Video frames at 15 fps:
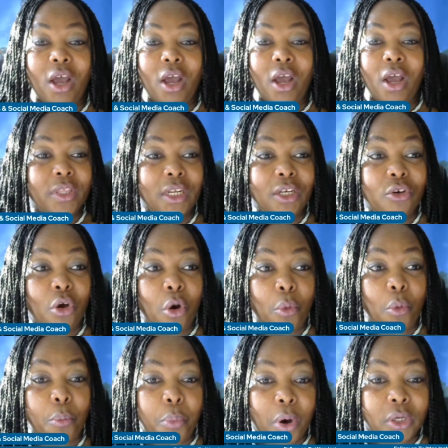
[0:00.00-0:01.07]
everything
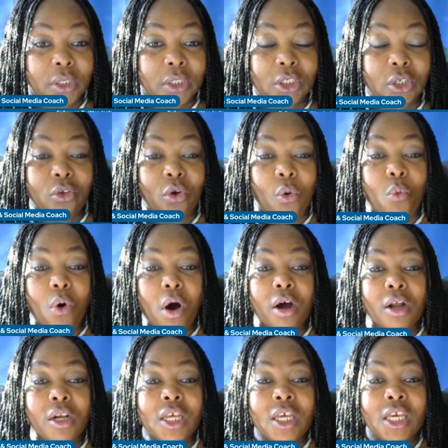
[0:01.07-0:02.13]
you're posting on your
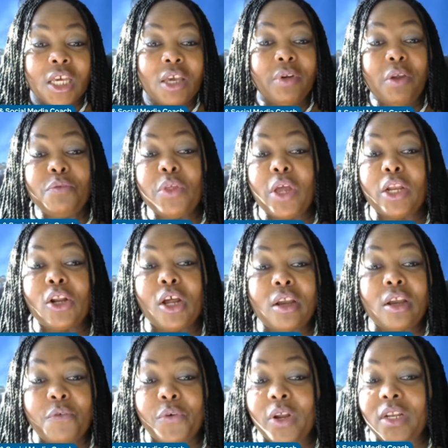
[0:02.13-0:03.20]
wall. Even if they're
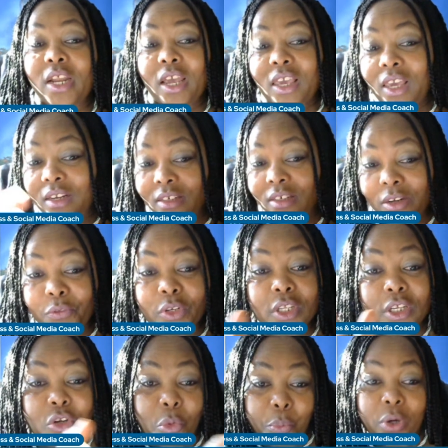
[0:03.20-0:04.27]
not your friend,
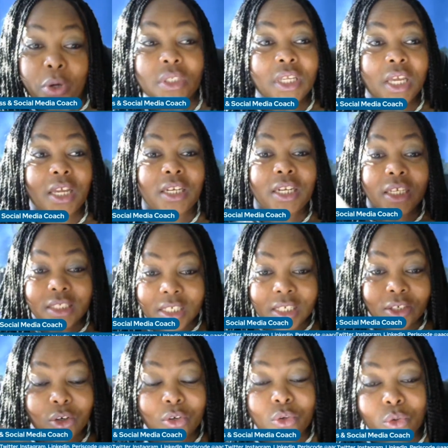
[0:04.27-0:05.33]
everything you post there, they
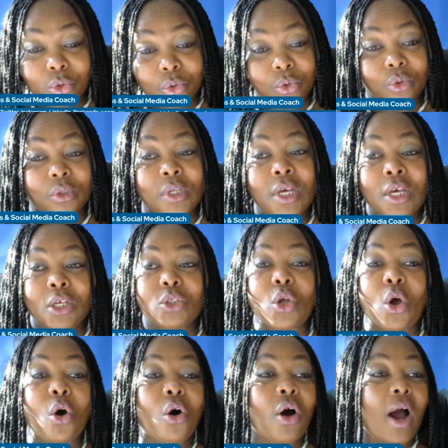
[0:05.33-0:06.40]
see it on Google.
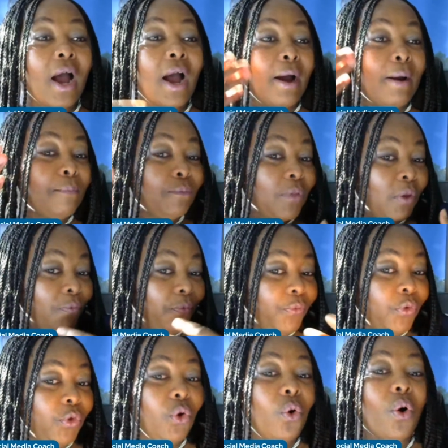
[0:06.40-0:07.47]
So if
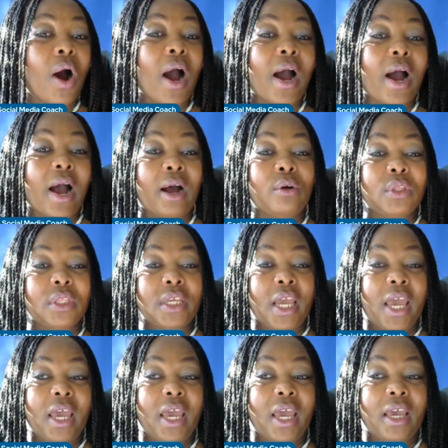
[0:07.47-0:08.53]
you are out
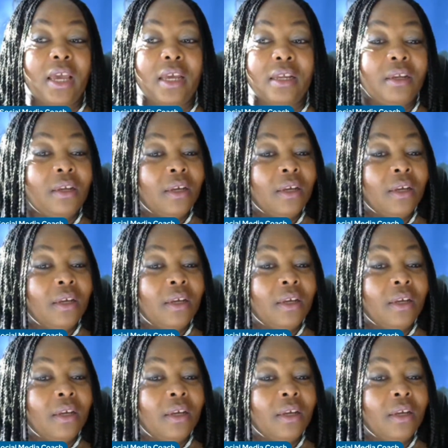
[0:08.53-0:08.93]
there